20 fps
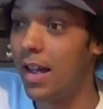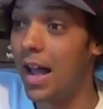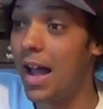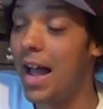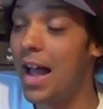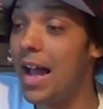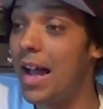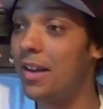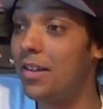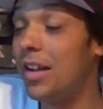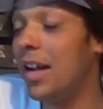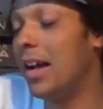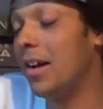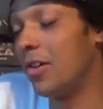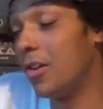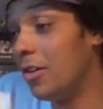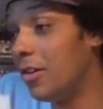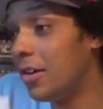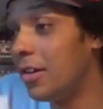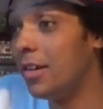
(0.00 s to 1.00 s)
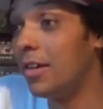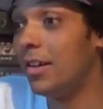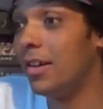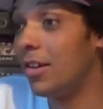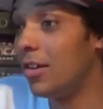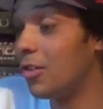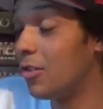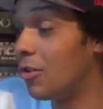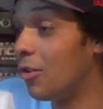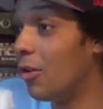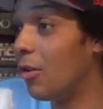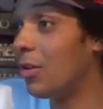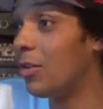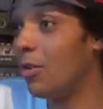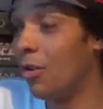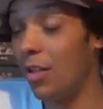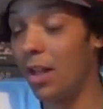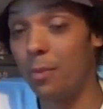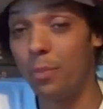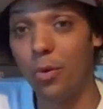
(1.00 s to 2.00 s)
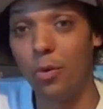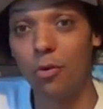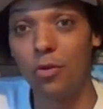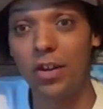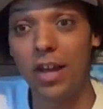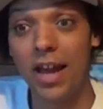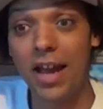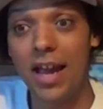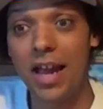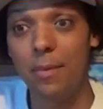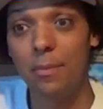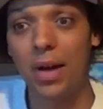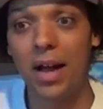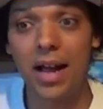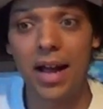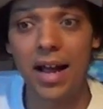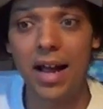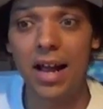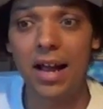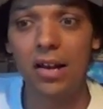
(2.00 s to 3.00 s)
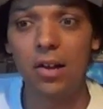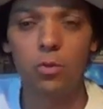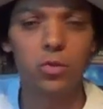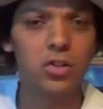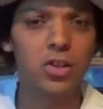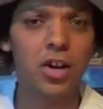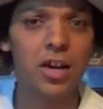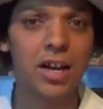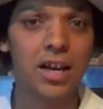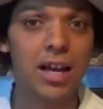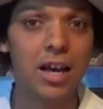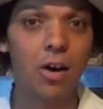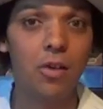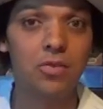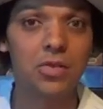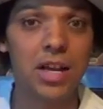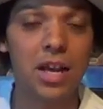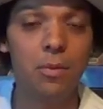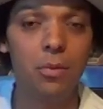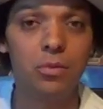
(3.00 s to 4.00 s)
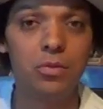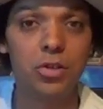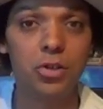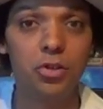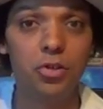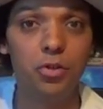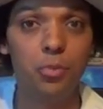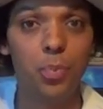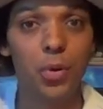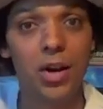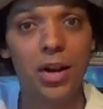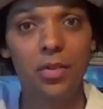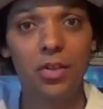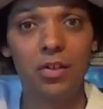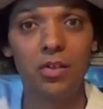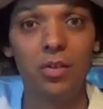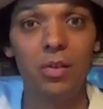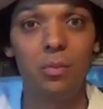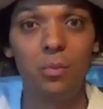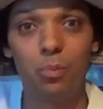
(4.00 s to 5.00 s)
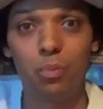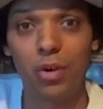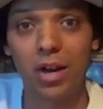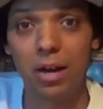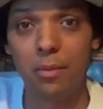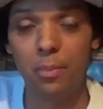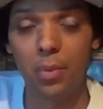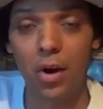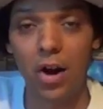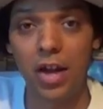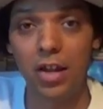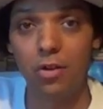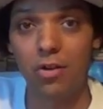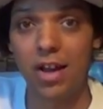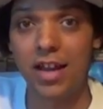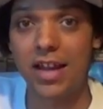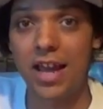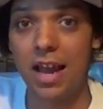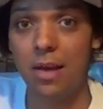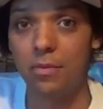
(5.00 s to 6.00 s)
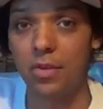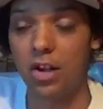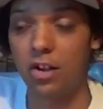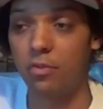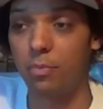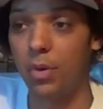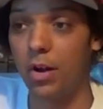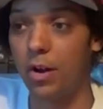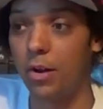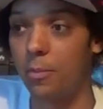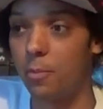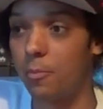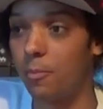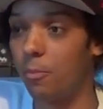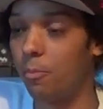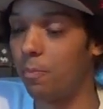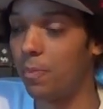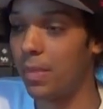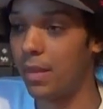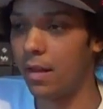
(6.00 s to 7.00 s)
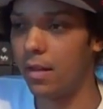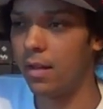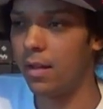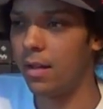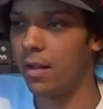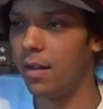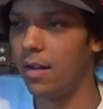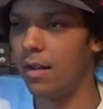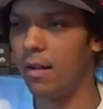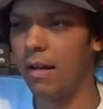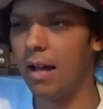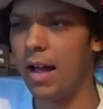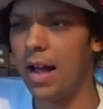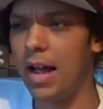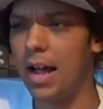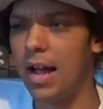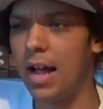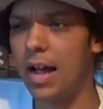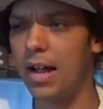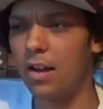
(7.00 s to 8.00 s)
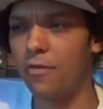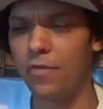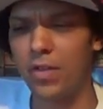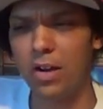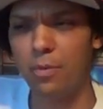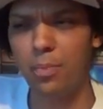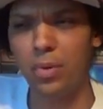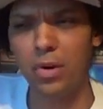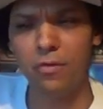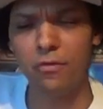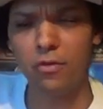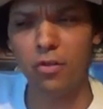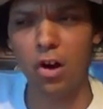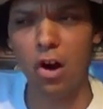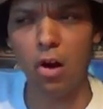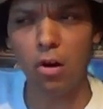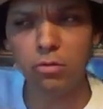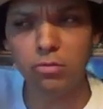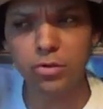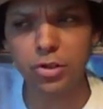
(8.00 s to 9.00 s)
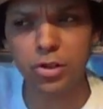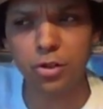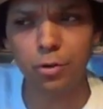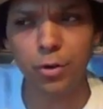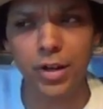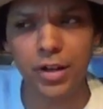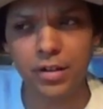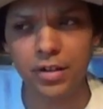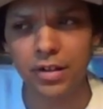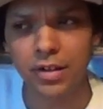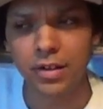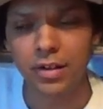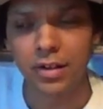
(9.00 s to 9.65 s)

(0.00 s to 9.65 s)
And yeah, I got got, got that board game, and I was luckily I was able to put it in the Bring and Buy UK Games Expo, and I think I put it for a hundred quid,